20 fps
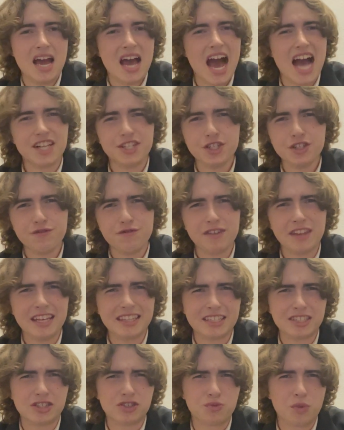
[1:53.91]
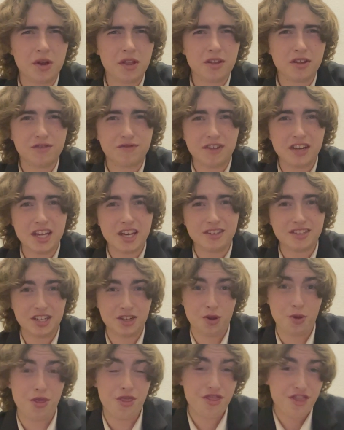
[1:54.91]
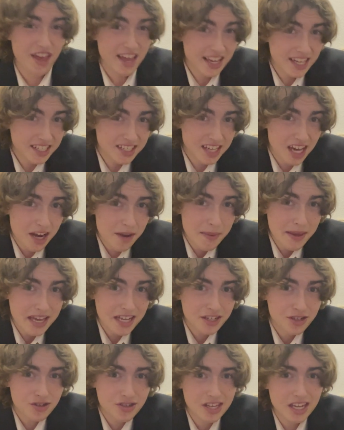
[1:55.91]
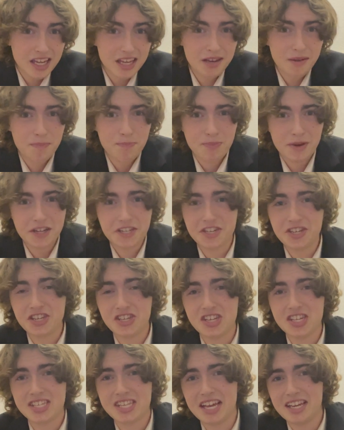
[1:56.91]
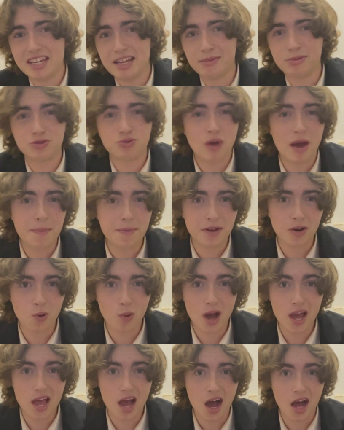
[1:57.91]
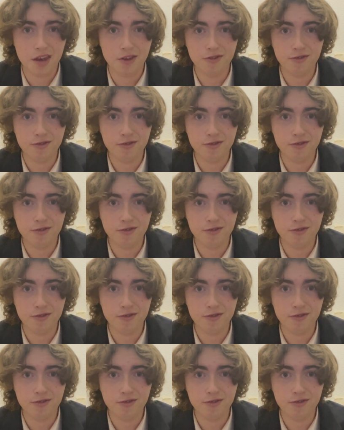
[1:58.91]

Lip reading: I just feel like this is one of those videos that you think is going to be interesting, but you just end up swiping away on.